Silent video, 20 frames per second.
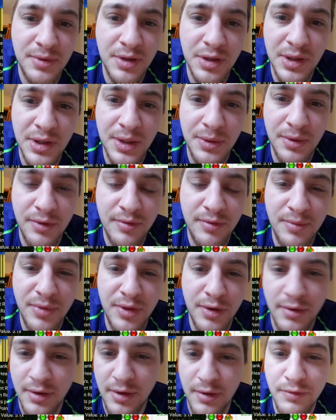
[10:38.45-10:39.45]
anywhere from
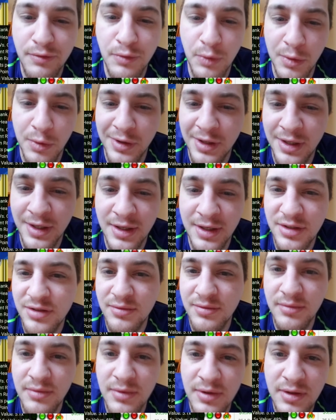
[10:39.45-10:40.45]
30 to 40 at
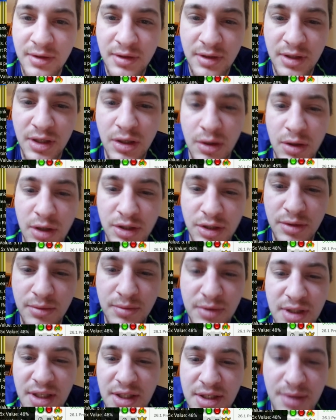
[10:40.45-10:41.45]
a
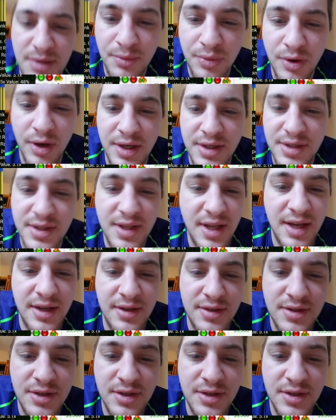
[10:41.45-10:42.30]
decent price tag.